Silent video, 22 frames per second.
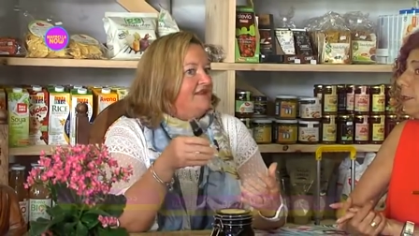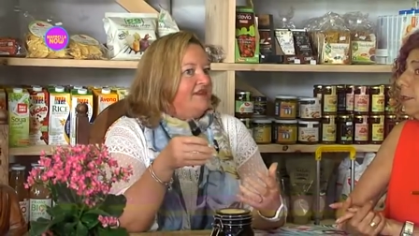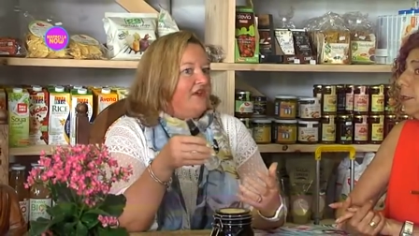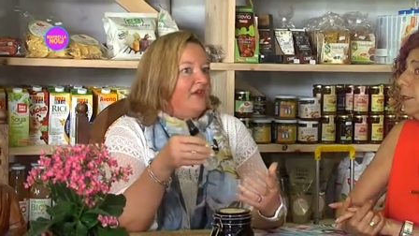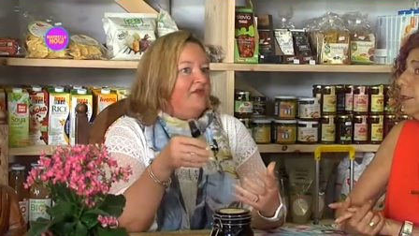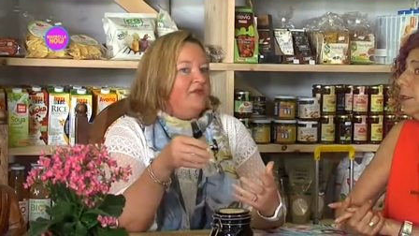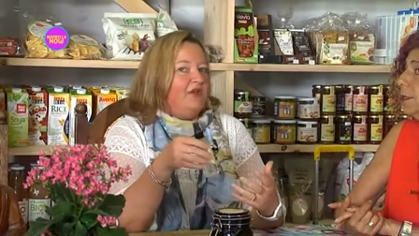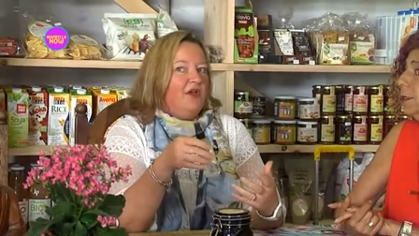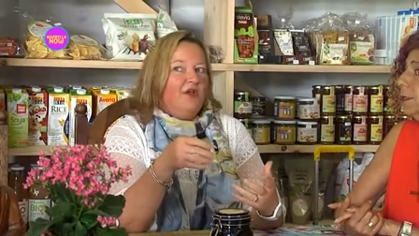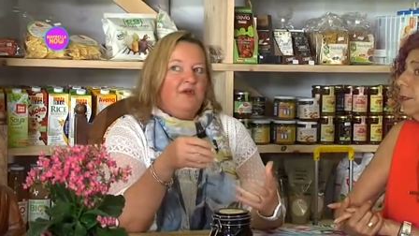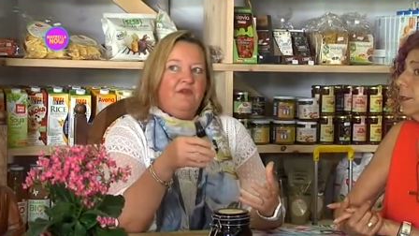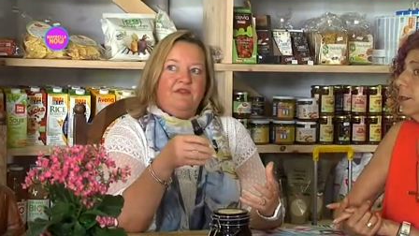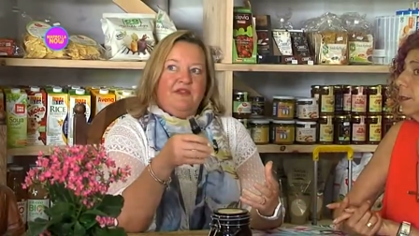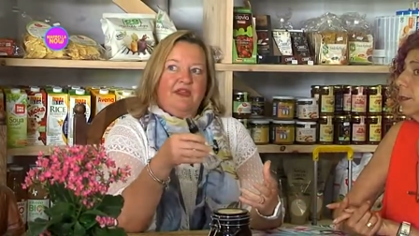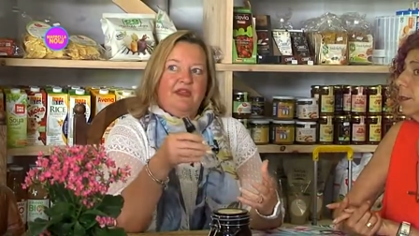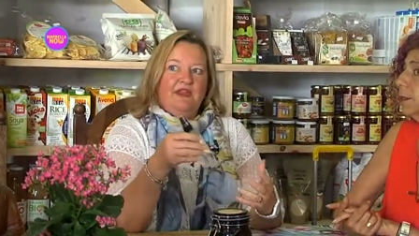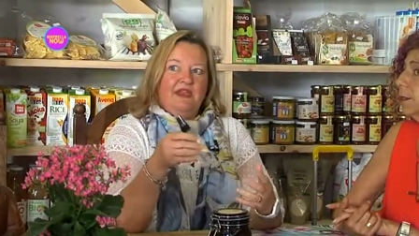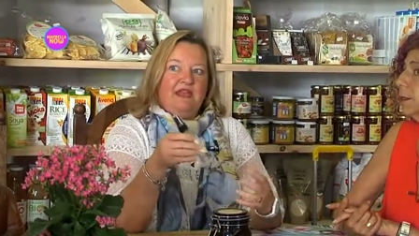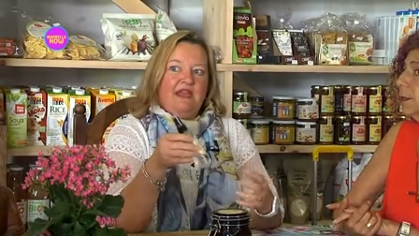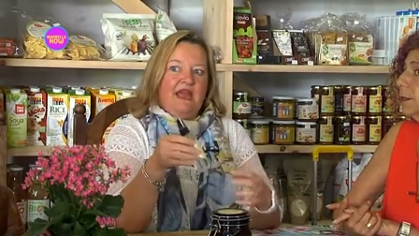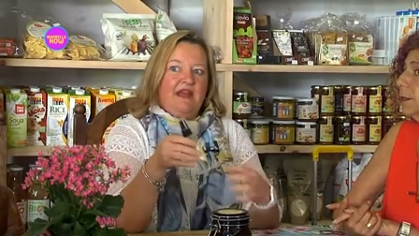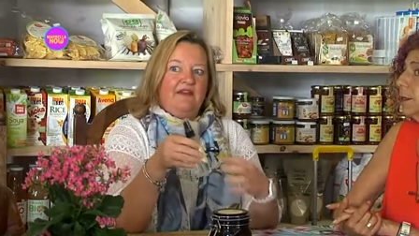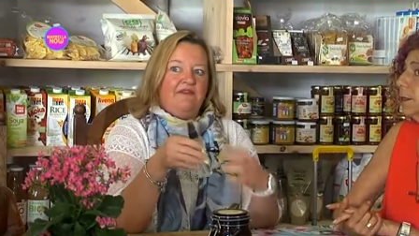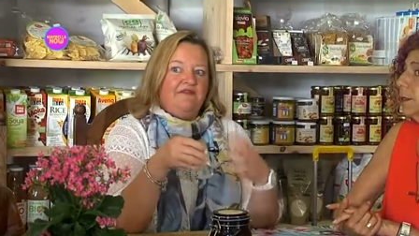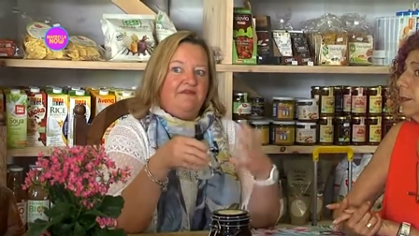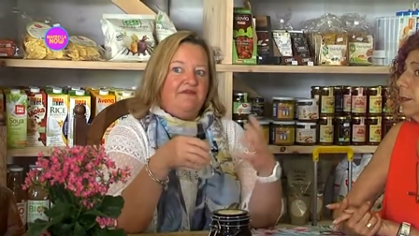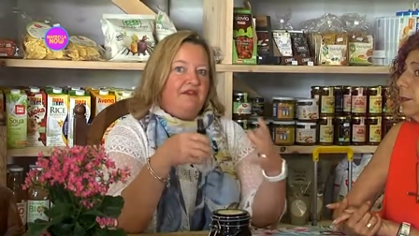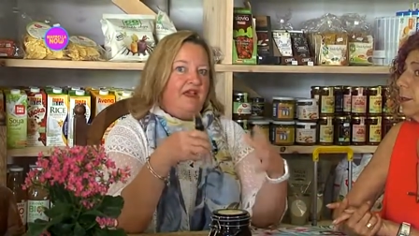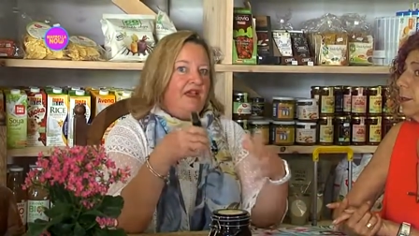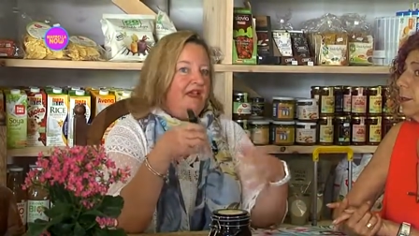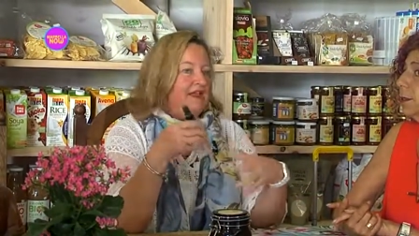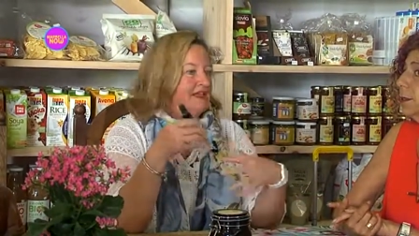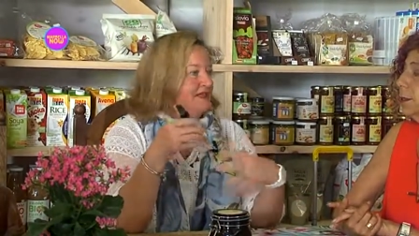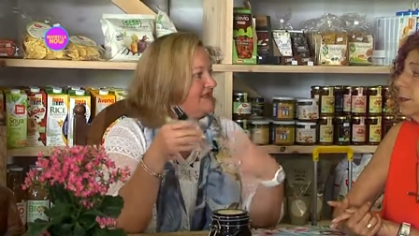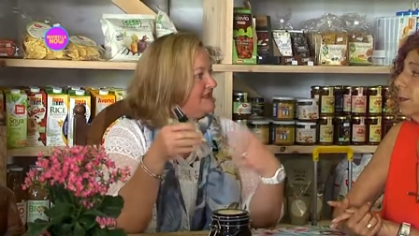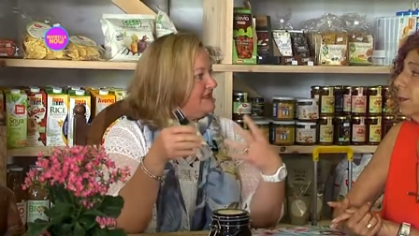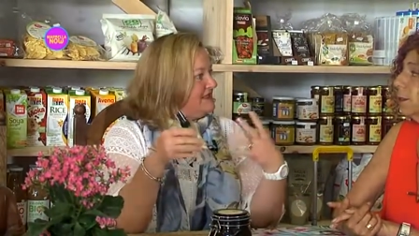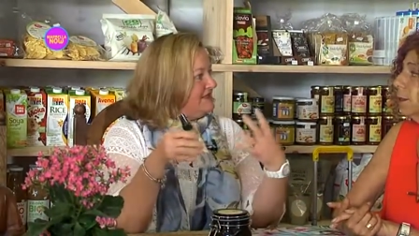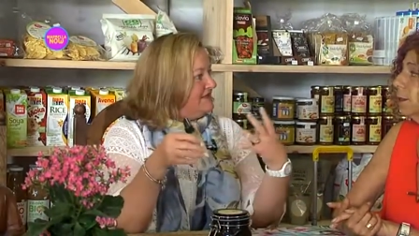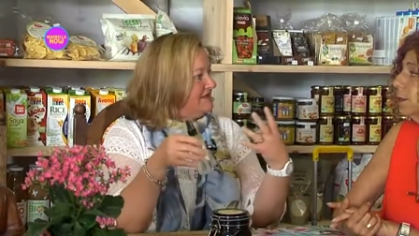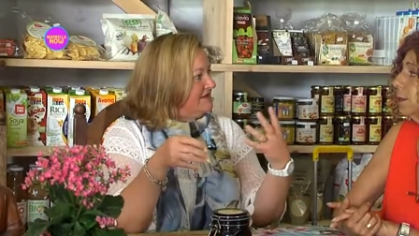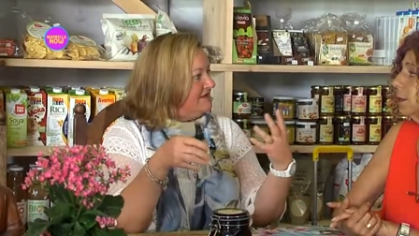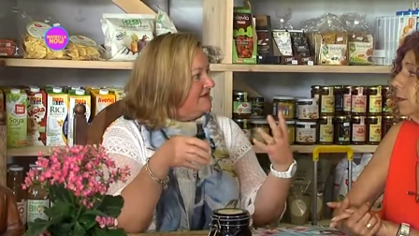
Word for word: don't know if it can affect